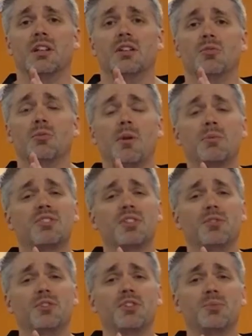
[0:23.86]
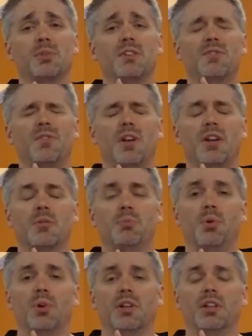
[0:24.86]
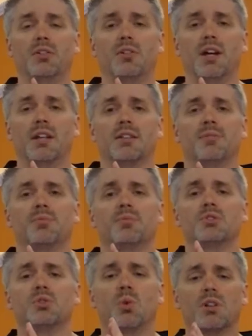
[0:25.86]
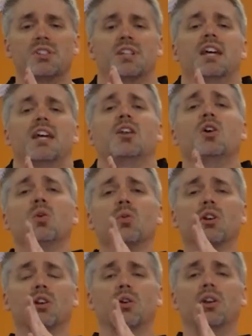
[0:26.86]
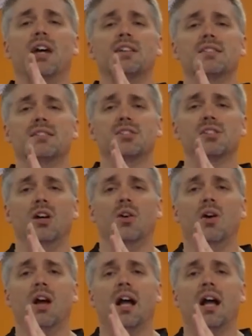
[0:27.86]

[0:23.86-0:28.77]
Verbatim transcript: Remember, self-discipline is very important in karate. So once again, we're going to go nice and slow.